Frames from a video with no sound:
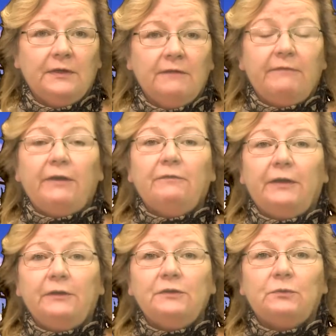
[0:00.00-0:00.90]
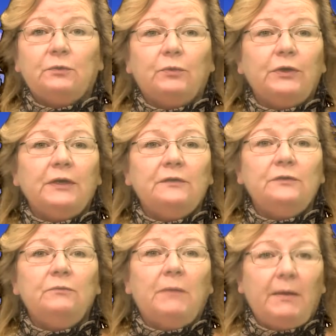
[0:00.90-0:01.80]
Firefighters were working
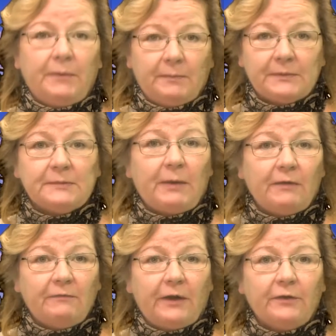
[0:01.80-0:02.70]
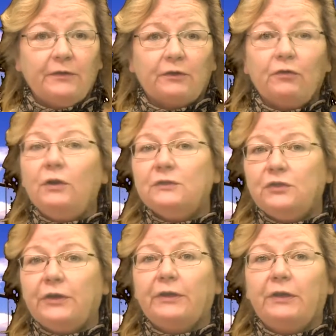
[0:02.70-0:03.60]
to mop up a spot fire that crossed
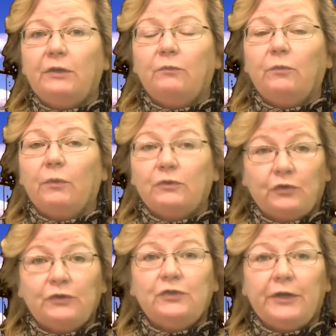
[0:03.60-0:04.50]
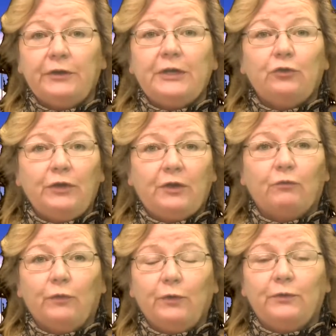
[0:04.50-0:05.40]
Cherry Creek
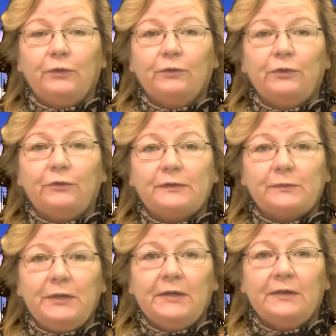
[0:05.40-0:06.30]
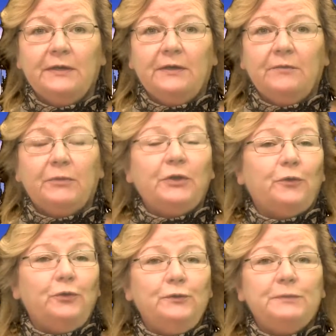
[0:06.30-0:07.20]
Road earlier this week, but
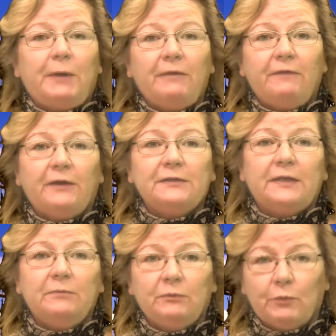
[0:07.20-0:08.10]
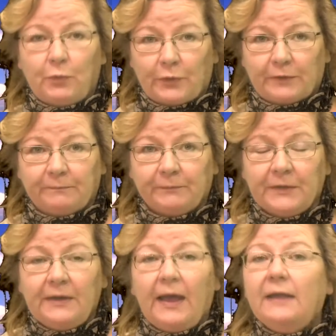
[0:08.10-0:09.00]
no new spot fires had been reported.
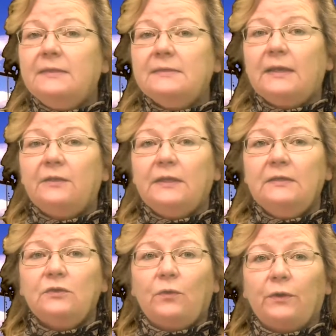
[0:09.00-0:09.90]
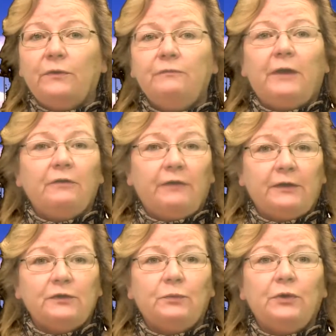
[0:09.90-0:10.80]
At the southeast corner,
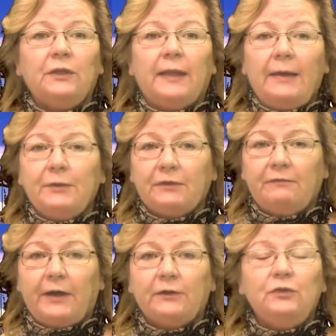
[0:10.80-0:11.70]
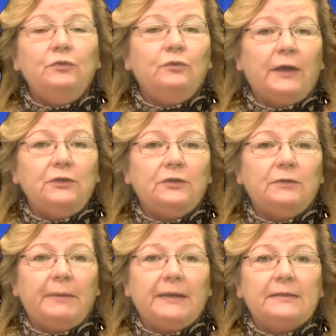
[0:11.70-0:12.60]
firefighters were allowing the fire to
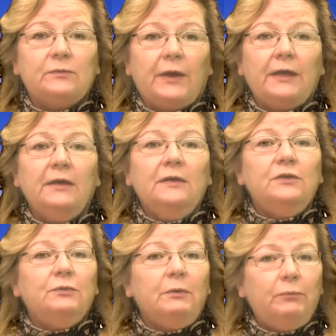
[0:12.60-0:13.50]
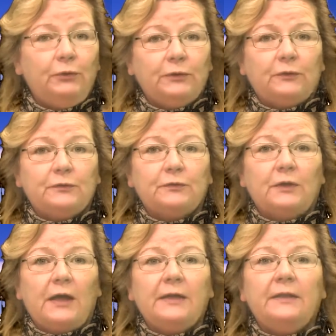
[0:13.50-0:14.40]
gradually make its way to a bulldozer
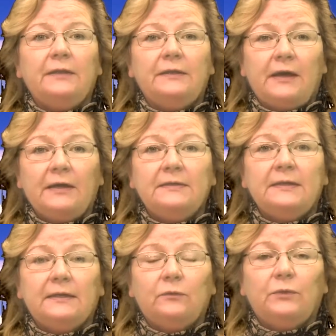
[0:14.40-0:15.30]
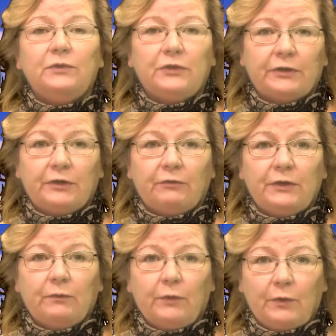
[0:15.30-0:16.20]
line that ties in with Cherry
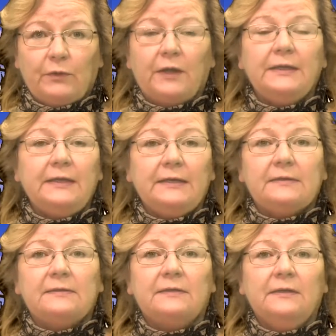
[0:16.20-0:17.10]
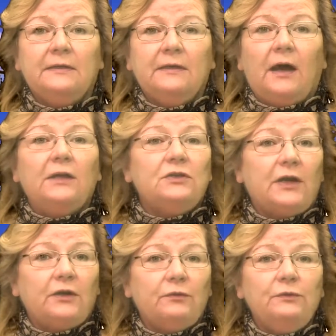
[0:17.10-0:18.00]
Creek Road on the east.
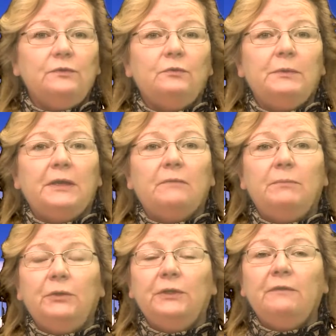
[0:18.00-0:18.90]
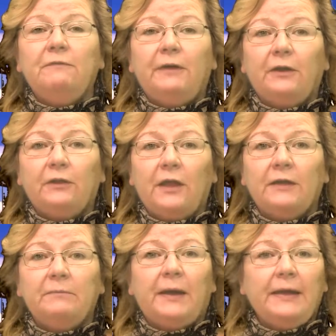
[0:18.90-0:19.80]
Hotshot crews will begin building fire
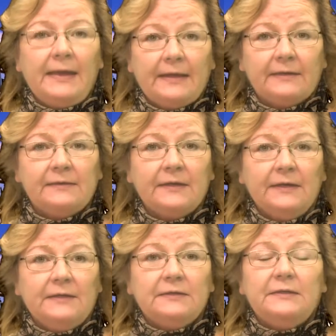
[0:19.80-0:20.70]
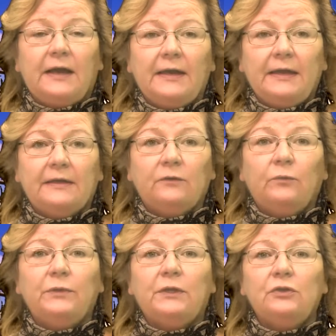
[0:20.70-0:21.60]
line by hand to tie in
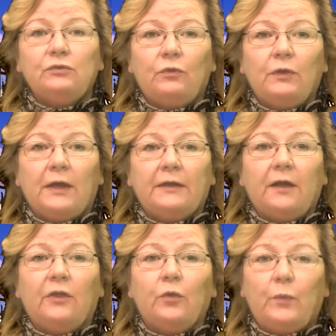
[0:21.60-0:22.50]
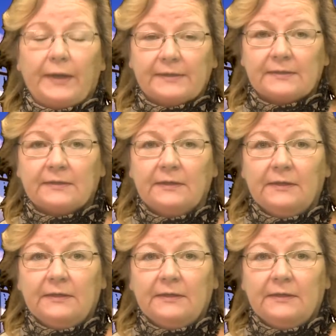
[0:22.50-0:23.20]
with the control line on the west.